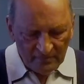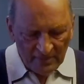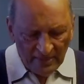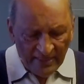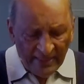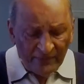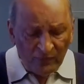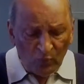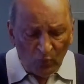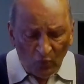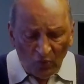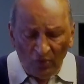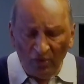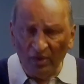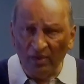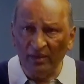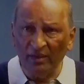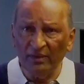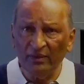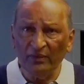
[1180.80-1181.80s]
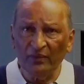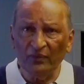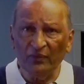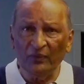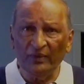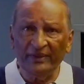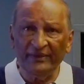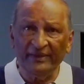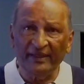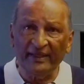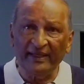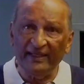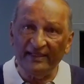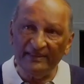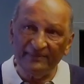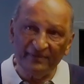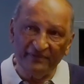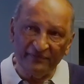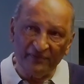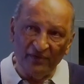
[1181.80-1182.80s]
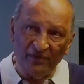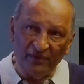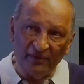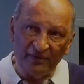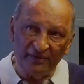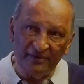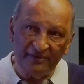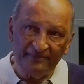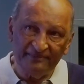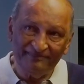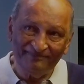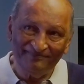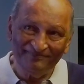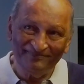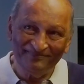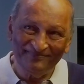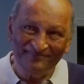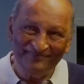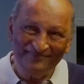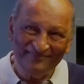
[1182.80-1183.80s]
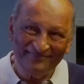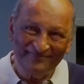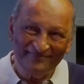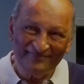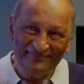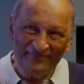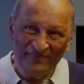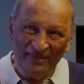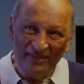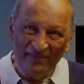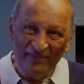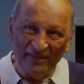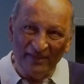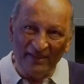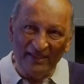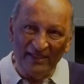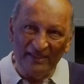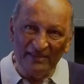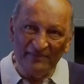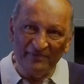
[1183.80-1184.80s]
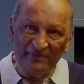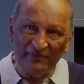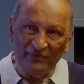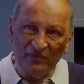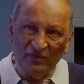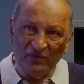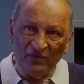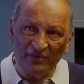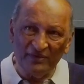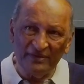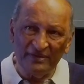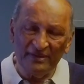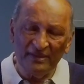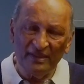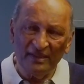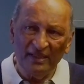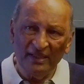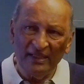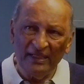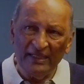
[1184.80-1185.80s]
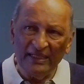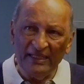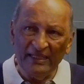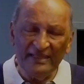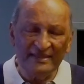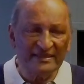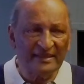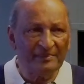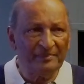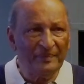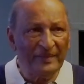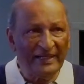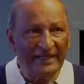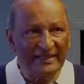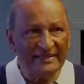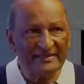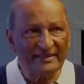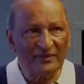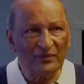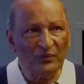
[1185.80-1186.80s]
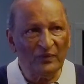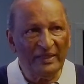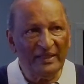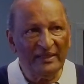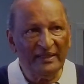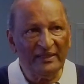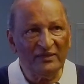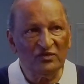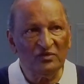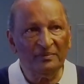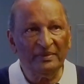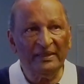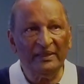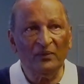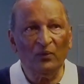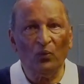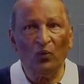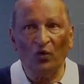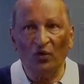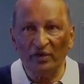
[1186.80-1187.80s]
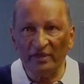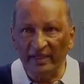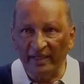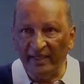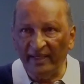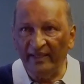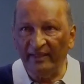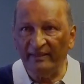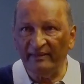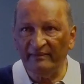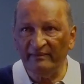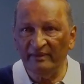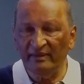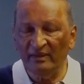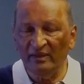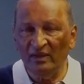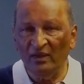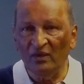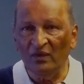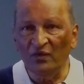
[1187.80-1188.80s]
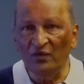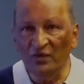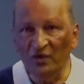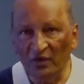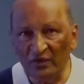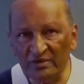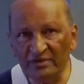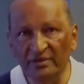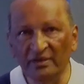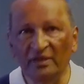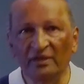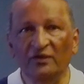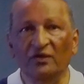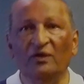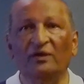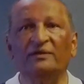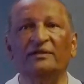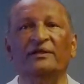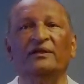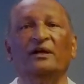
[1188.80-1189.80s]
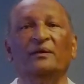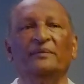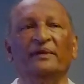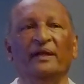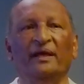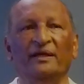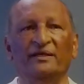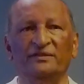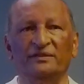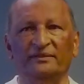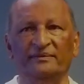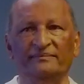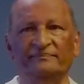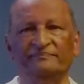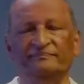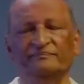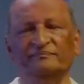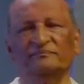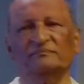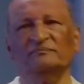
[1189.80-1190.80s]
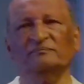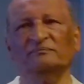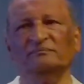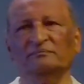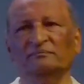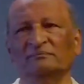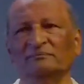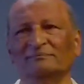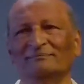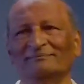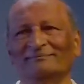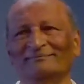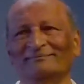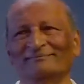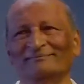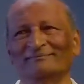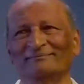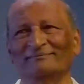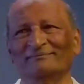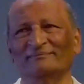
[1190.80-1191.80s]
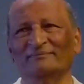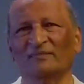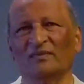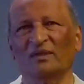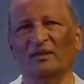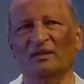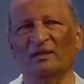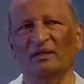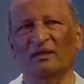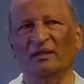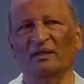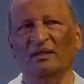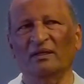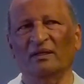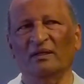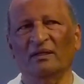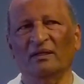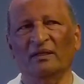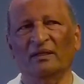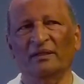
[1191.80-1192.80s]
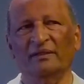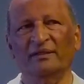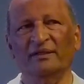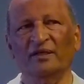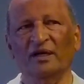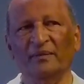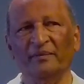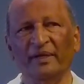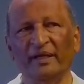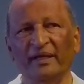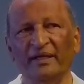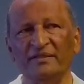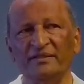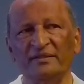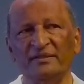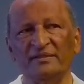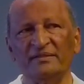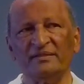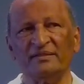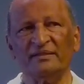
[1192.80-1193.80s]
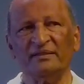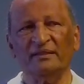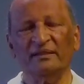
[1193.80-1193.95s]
at war with the kingdom of God. The kingdom of God is a place that we need to be walking in, not your denomination. Amen. Denominations,